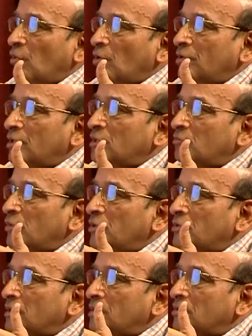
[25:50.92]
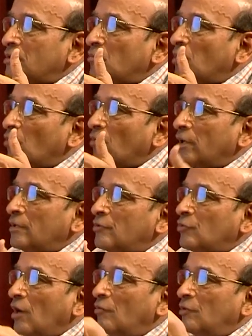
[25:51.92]
for these patients, number one,
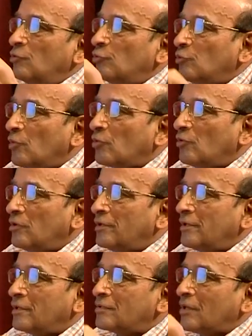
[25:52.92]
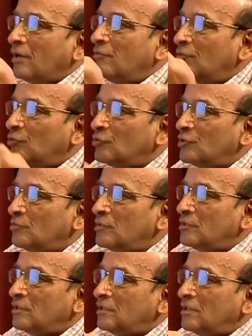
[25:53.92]
I will do tuberculin test, I will do
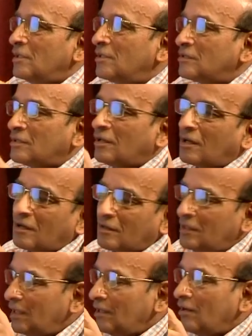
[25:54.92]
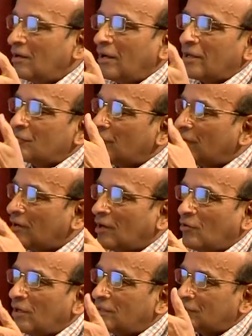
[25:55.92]
CBC, ESR, gastric
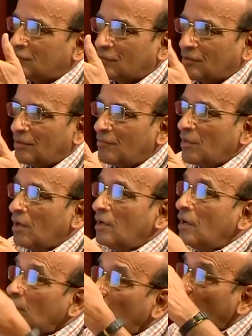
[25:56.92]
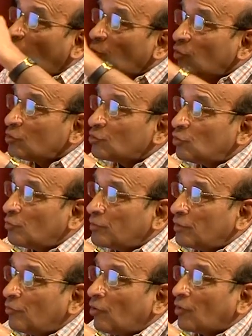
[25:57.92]
lavage,
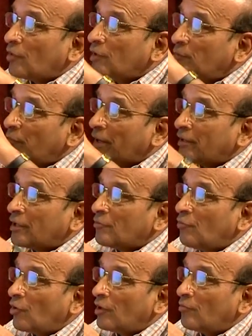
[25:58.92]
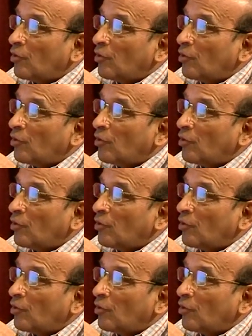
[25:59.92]
bronchoscopy for impacted foreign